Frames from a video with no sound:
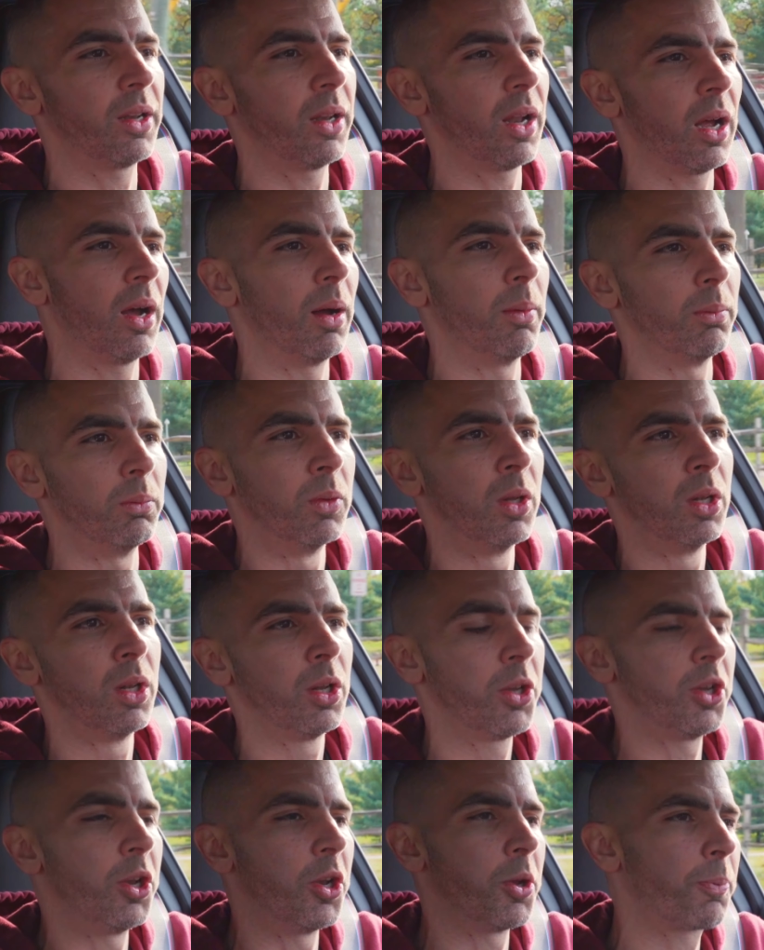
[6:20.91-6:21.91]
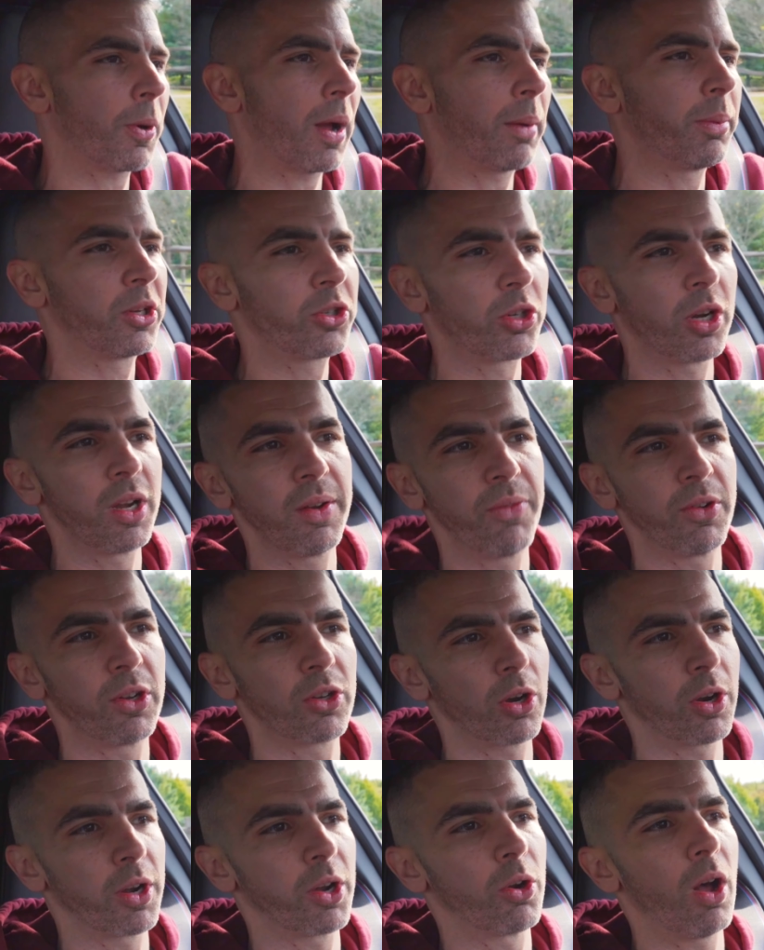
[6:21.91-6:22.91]
You know, you probably shouldn't even
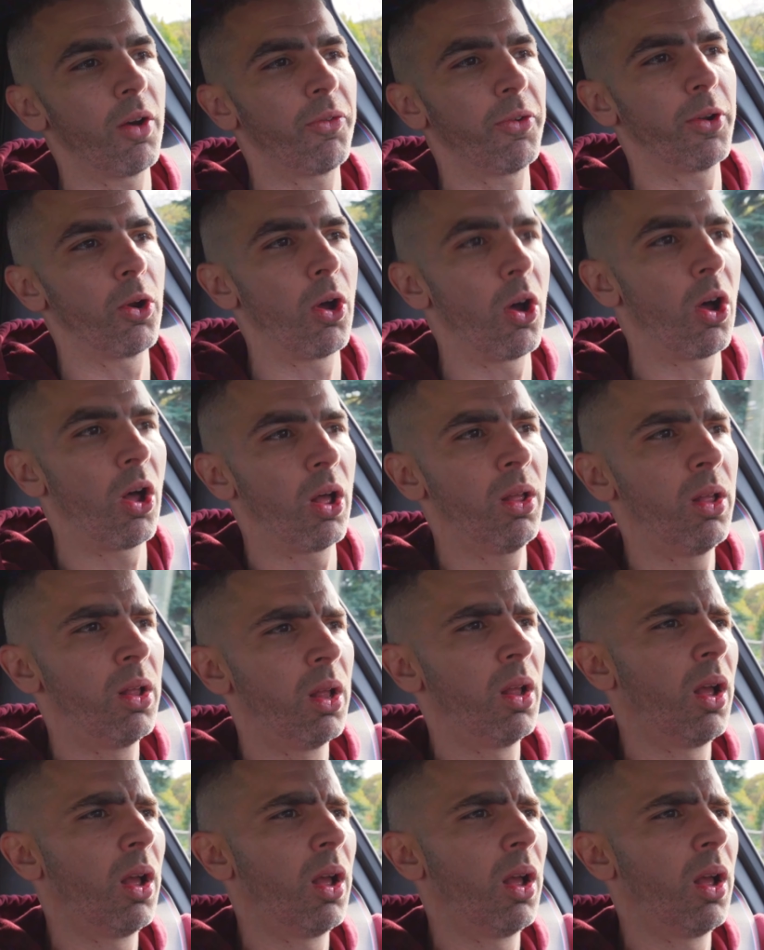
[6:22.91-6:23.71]
turn it off at all.